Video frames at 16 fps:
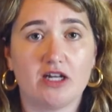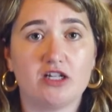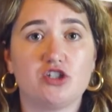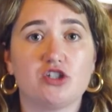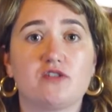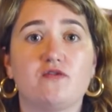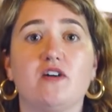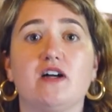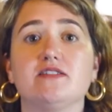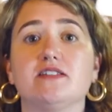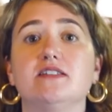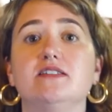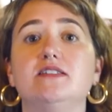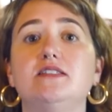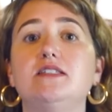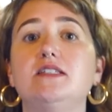I just felt
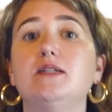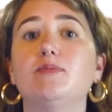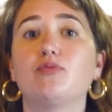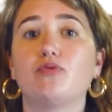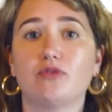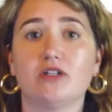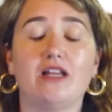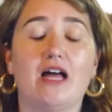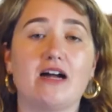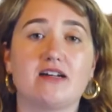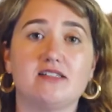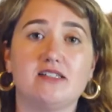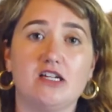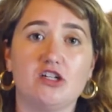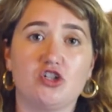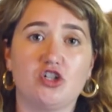a deep
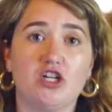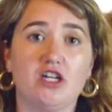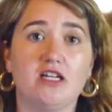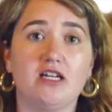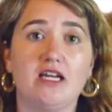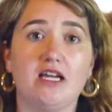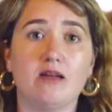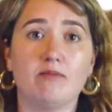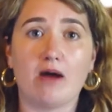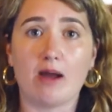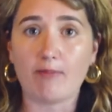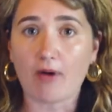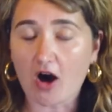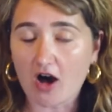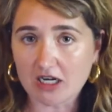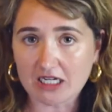relaxation in my
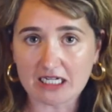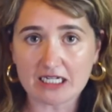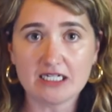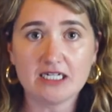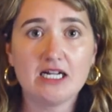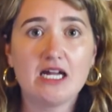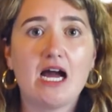body.